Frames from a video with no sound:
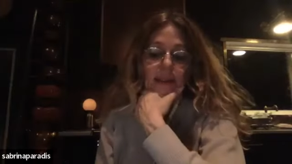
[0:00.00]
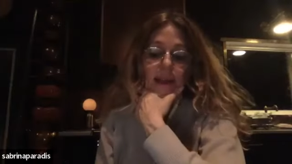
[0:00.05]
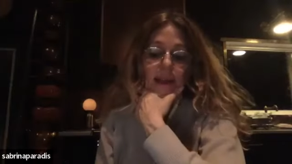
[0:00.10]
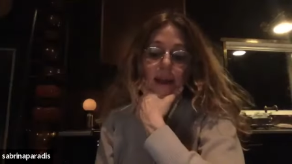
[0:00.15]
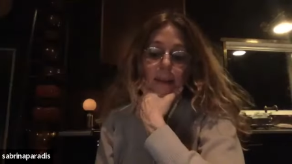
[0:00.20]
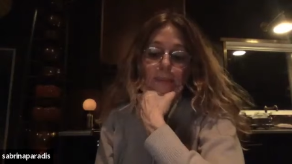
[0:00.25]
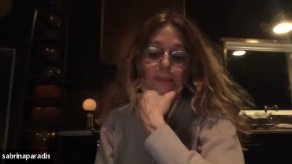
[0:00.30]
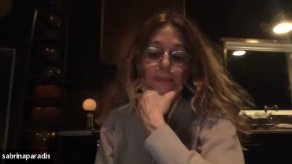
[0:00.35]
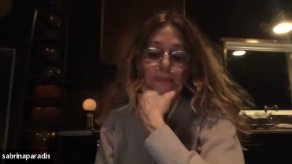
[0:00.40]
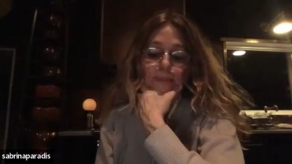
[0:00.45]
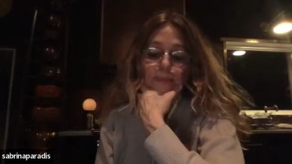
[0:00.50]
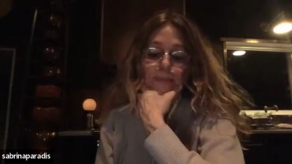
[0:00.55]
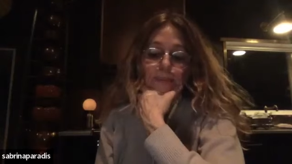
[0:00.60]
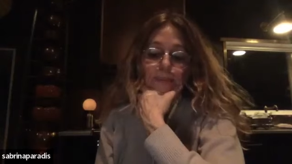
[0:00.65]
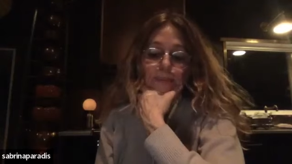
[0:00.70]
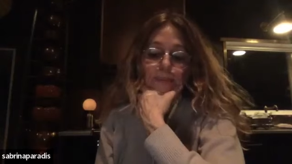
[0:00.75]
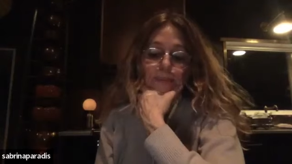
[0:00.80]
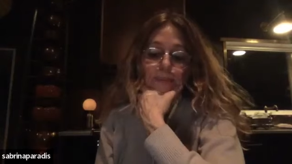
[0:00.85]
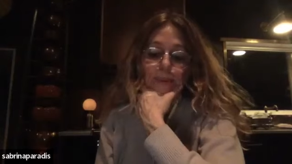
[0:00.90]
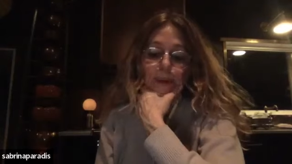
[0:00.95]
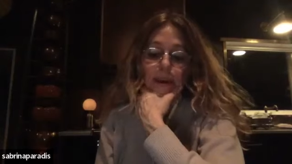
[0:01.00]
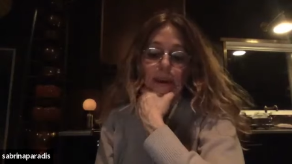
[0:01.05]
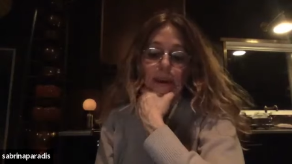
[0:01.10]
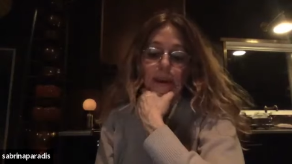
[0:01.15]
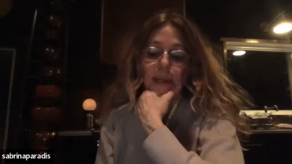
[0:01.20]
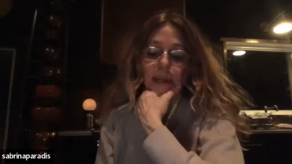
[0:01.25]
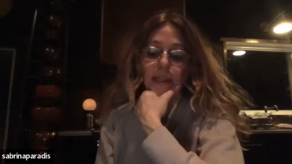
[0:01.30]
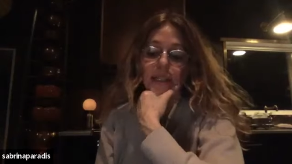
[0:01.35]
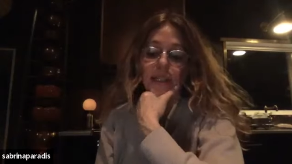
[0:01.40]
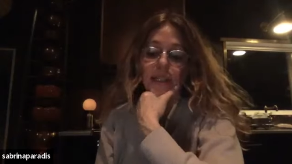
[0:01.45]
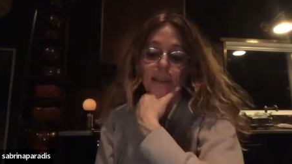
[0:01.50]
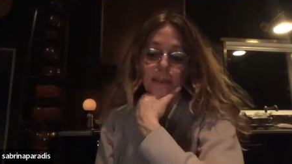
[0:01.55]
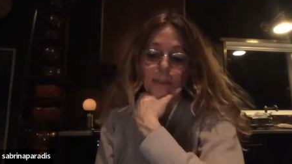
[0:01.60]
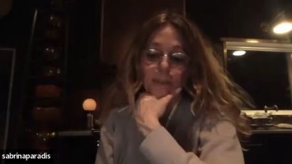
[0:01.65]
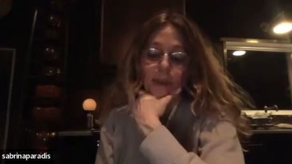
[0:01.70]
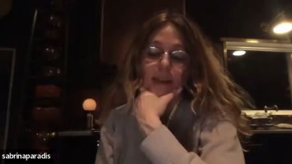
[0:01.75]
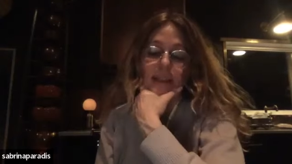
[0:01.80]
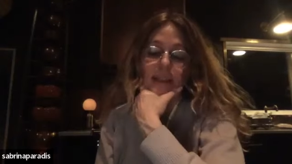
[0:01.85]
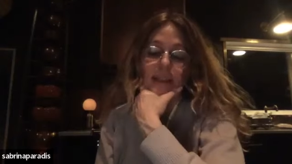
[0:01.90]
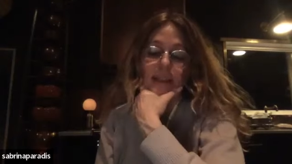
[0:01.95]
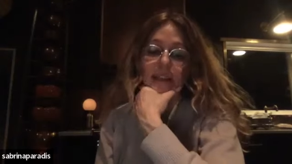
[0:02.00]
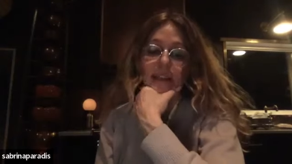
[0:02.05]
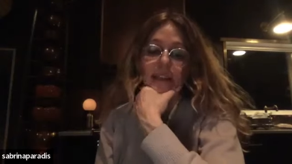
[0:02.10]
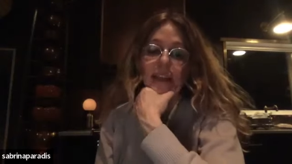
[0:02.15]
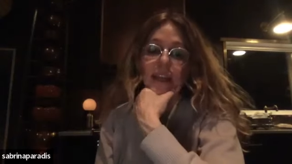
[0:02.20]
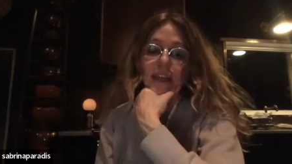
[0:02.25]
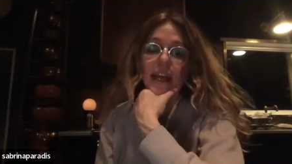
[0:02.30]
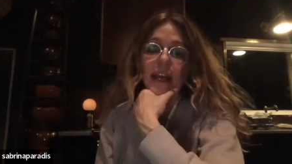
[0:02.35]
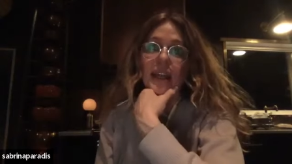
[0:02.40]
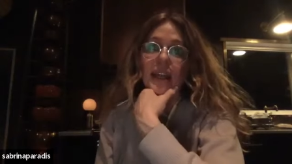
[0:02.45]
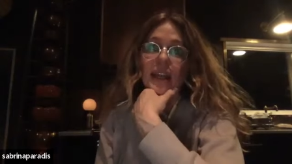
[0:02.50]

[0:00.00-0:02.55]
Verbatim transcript: uh, but it, it's an amazing thing.